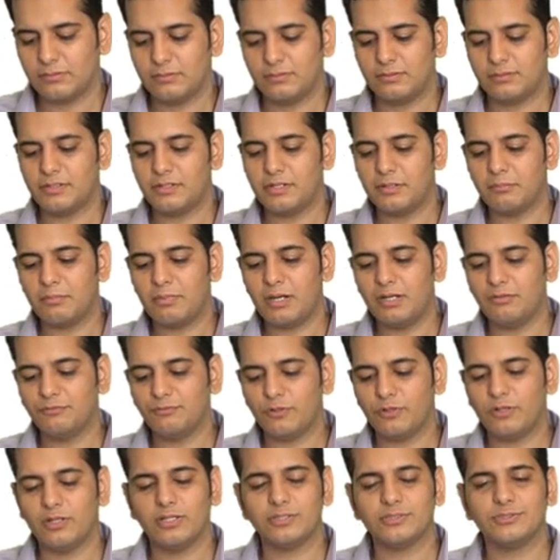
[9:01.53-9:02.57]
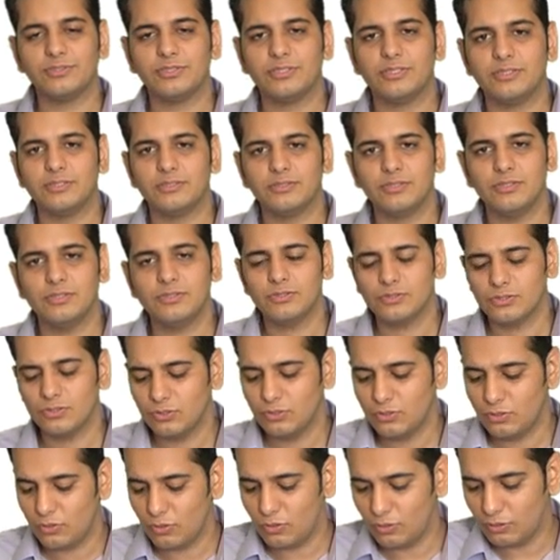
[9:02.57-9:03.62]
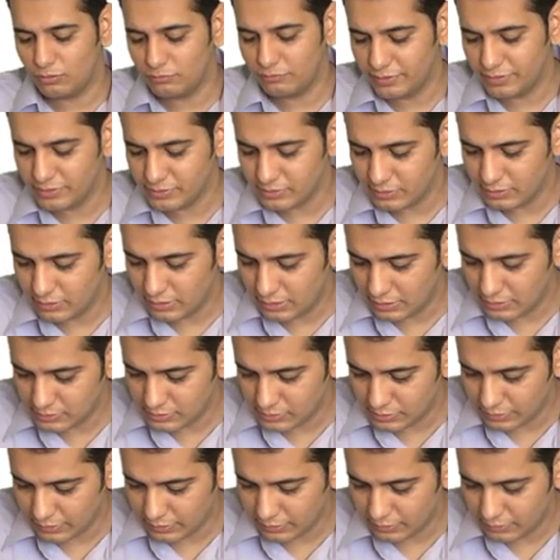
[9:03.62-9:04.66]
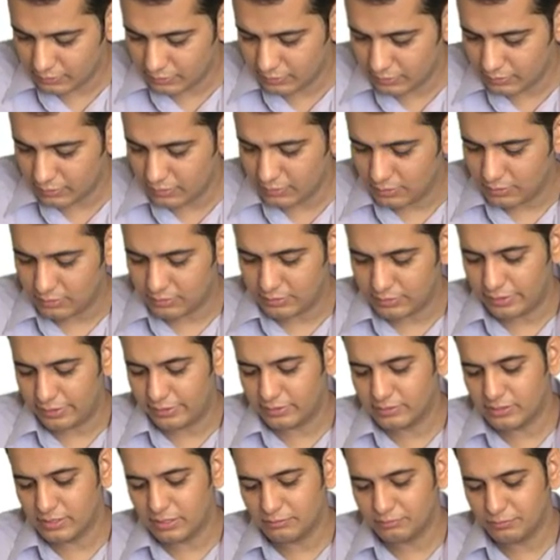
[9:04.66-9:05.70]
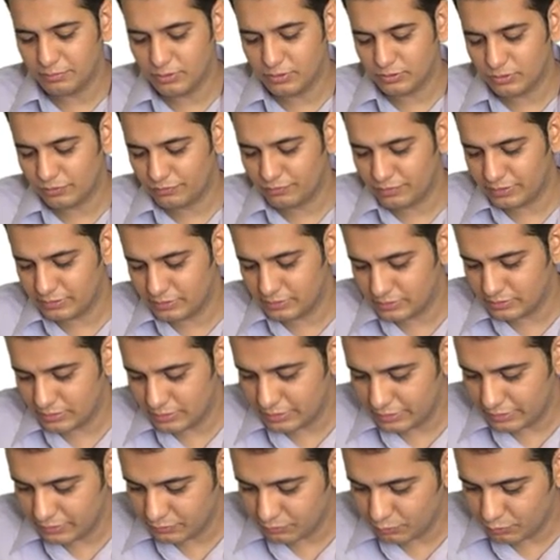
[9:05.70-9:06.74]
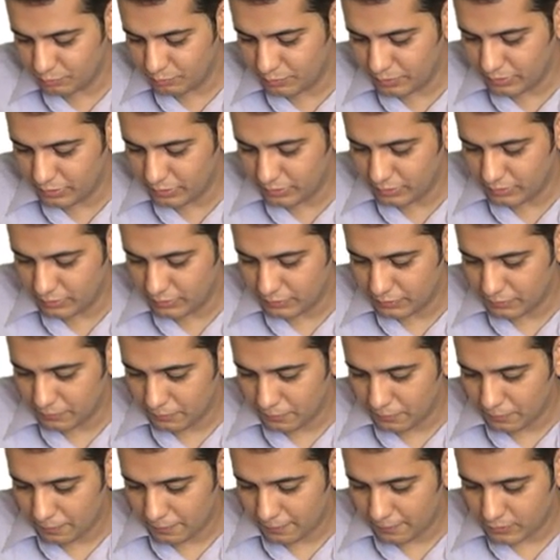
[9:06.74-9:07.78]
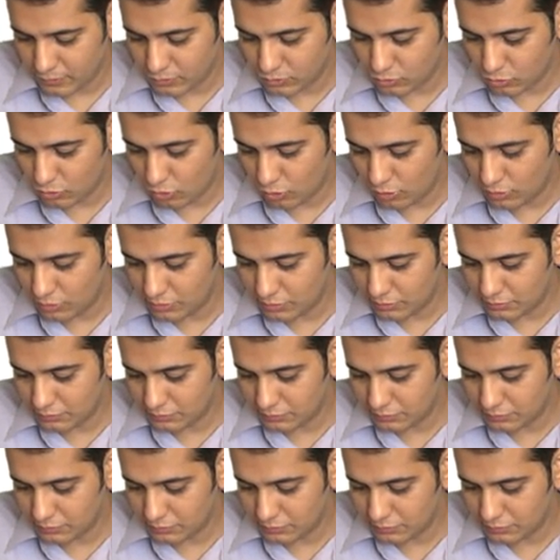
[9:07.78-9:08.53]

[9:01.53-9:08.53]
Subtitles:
The demand for luxuries is always elastic. The examples of necessities would be salt,